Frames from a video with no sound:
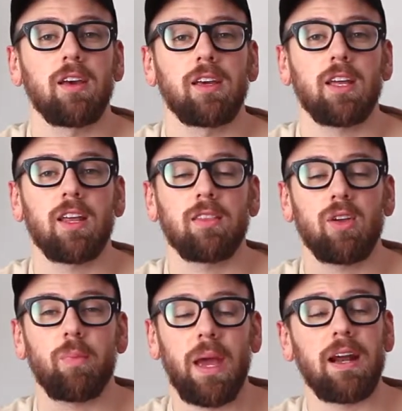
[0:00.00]
can get
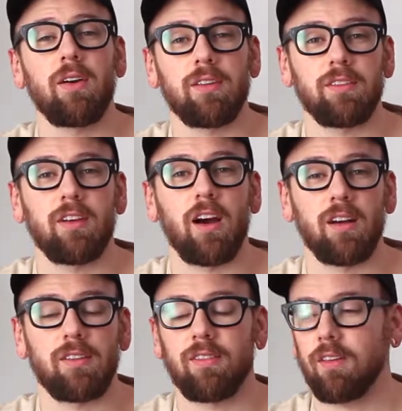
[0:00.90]
their parent
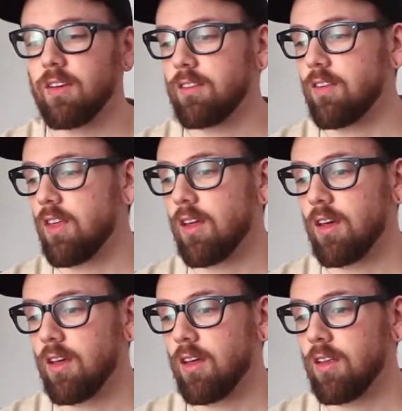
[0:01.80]
ducks to
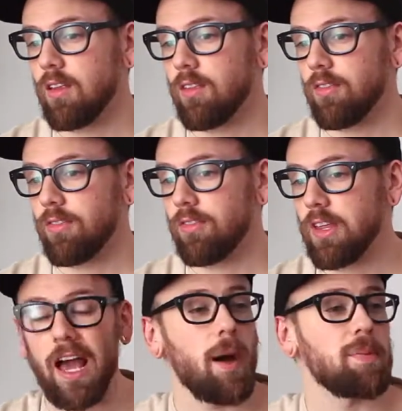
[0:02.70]

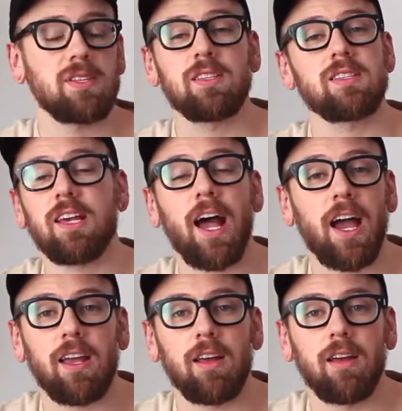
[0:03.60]
the opposite
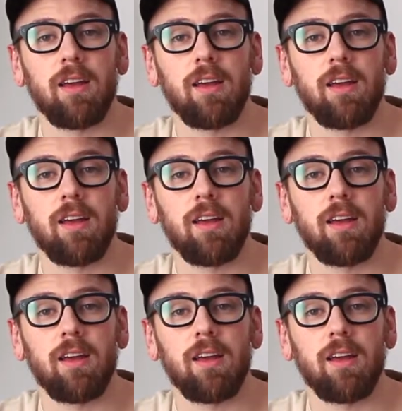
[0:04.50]
side